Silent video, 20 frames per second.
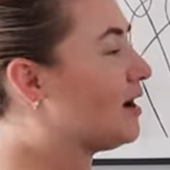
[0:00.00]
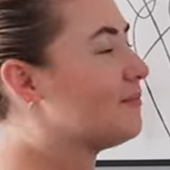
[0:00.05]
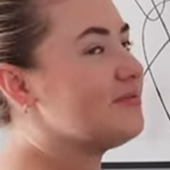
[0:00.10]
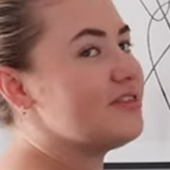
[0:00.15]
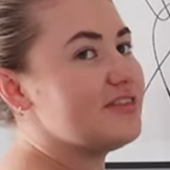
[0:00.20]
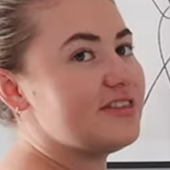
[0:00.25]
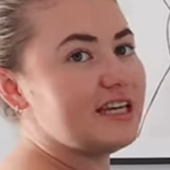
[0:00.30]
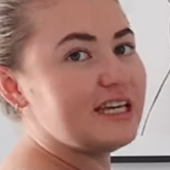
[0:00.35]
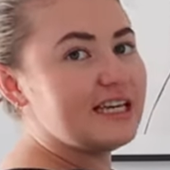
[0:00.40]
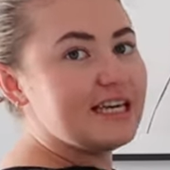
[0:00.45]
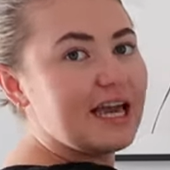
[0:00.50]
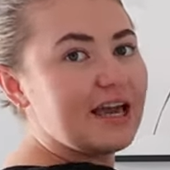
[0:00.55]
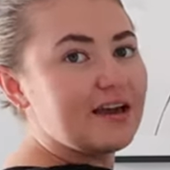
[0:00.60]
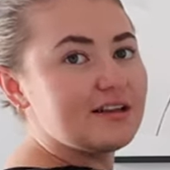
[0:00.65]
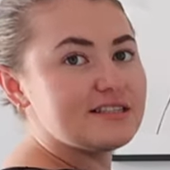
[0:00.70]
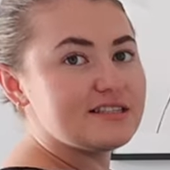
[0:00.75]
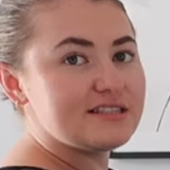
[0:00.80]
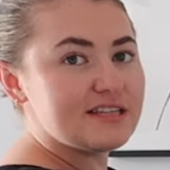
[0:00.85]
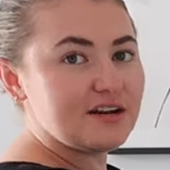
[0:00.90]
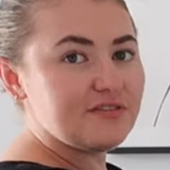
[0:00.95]
I'm thinking
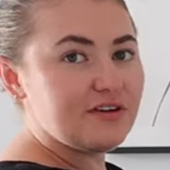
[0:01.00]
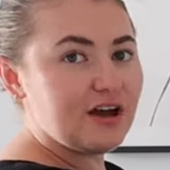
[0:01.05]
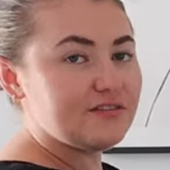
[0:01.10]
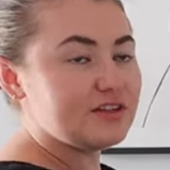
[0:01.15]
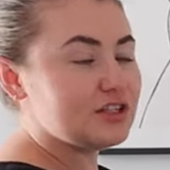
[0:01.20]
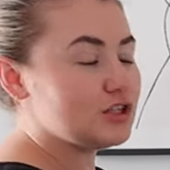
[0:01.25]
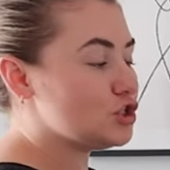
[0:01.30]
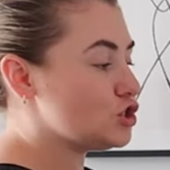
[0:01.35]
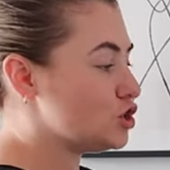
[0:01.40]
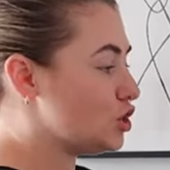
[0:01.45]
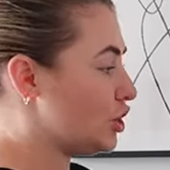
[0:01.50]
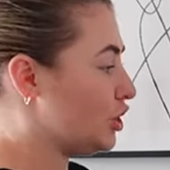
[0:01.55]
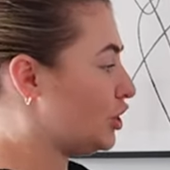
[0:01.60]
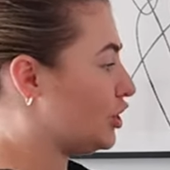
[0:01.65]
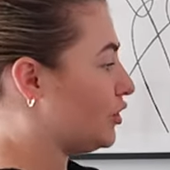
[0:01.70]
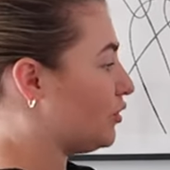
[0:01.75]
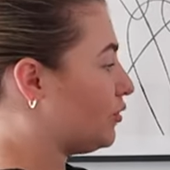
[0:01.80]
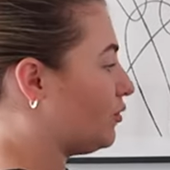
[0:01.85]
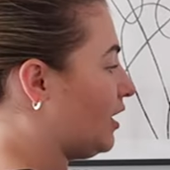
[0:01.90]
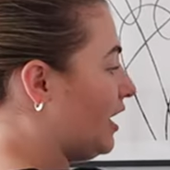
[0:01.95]
instead of having the
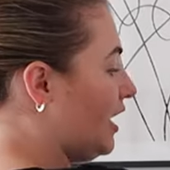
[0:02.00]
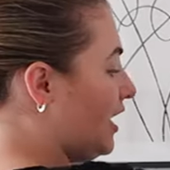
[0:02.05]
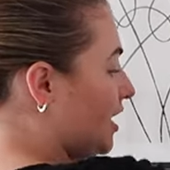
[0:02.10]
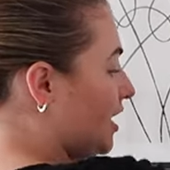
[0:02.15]
two,